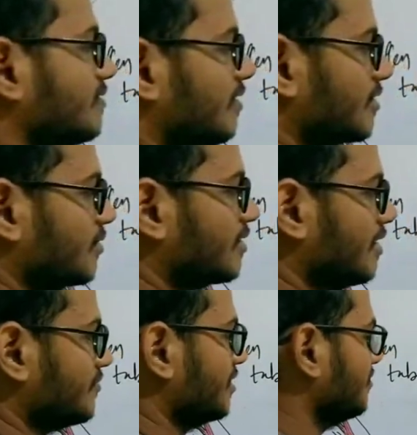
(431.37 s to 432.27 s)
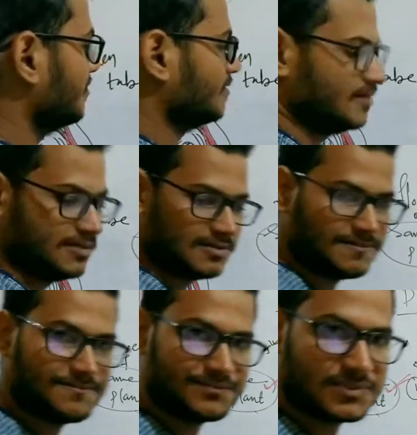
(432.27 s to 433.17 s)
autogamy.
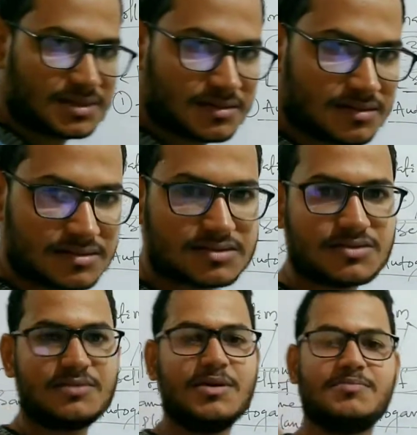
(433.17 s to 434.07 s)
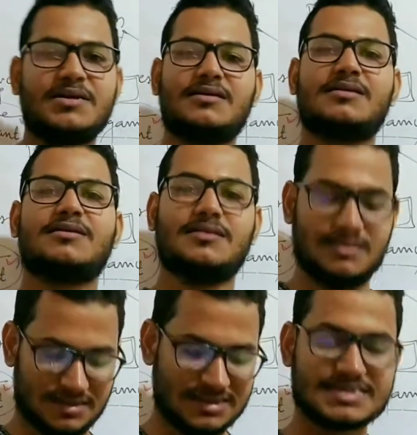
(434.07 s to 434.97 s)
So remember,
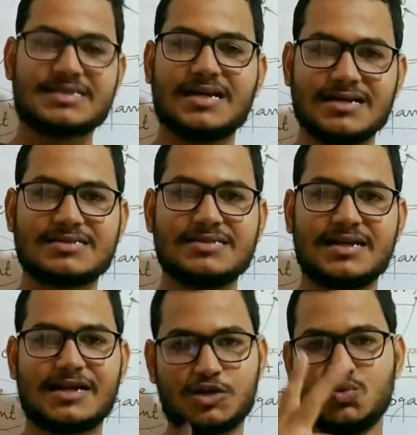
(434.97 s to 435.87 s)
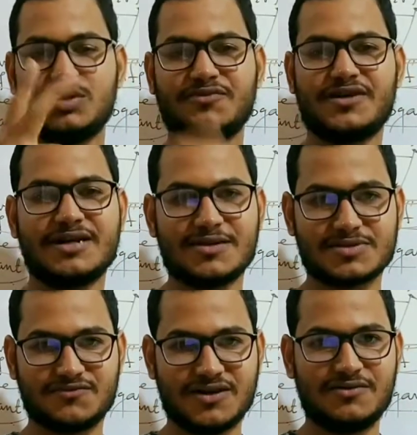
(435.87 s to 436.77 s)
in this case, there are two different types
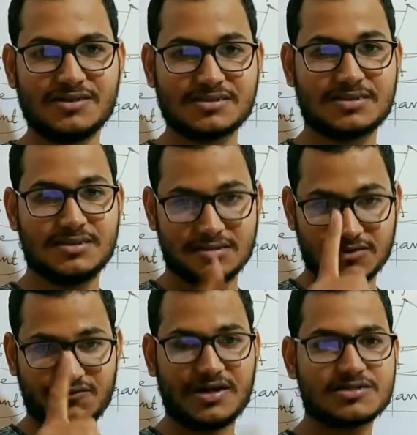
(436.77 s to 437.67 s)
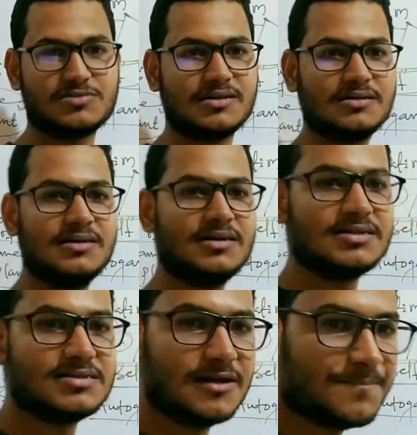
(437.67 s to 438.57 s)
of flowers. The first one is
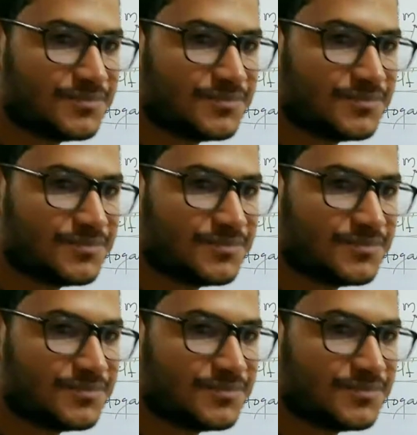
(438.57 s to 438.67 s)
the